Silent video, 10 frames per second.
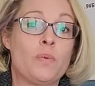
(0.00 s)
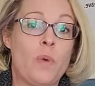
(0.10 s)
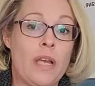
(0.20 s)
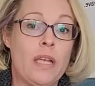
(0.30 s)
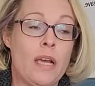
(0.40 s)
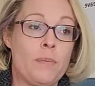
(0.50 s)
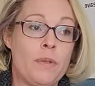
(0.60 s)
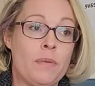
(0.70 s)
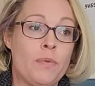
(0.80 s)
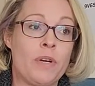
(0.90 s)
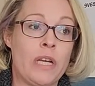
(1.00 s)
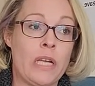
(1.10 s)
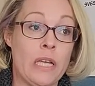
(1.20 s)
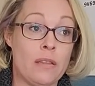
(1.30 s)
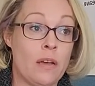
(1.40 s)
waking up in the
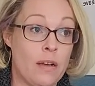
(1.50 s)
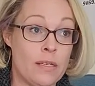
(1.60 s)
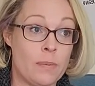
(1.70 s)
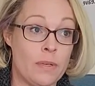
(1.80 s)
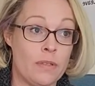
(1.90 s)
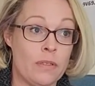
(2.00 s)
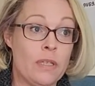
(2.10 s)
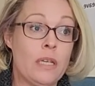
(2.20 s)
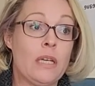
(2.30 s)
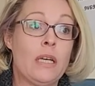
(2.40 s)
morning in the hospital,